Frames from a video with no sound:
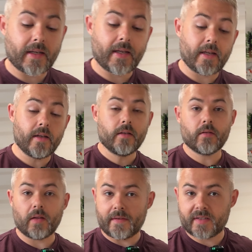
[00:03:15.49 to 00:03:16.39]
here,
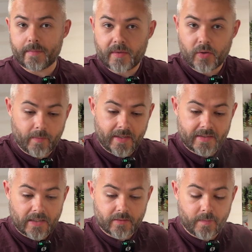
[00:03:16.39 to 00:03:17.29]
like you've seen me do many
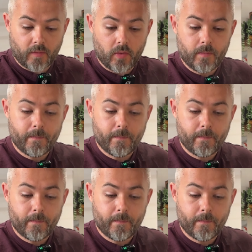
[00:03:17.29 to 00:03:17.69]
times before,